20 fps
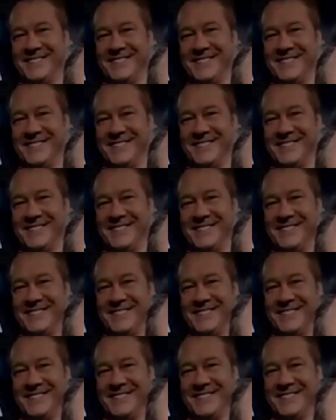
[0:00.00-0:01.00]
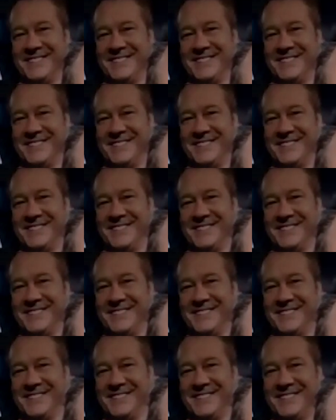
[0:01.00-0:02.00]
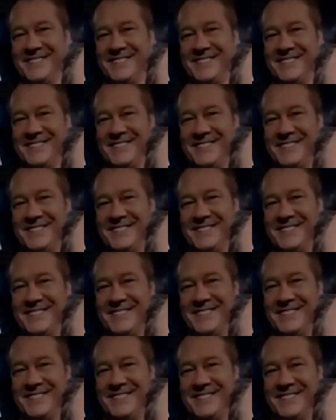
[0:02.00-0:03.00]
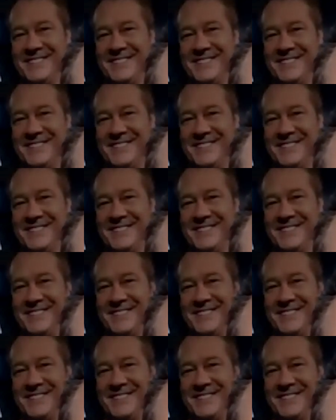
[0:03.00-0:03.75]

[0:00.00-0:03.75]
The person shown says nothing.